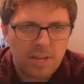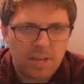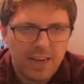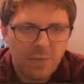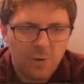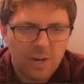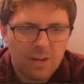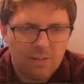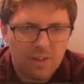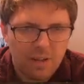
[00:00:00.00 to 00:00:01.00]
get rid
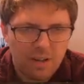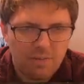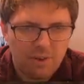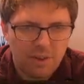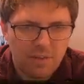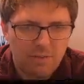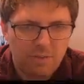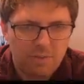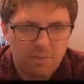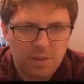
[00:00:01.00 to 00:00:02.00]
of a lot of
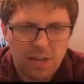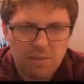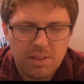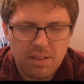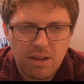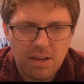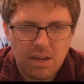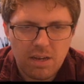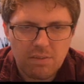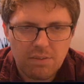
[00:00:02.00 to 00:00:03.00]
units. We have a
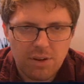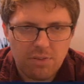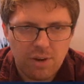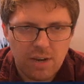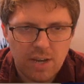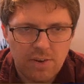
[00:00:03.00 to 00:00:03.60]
lot of units right now.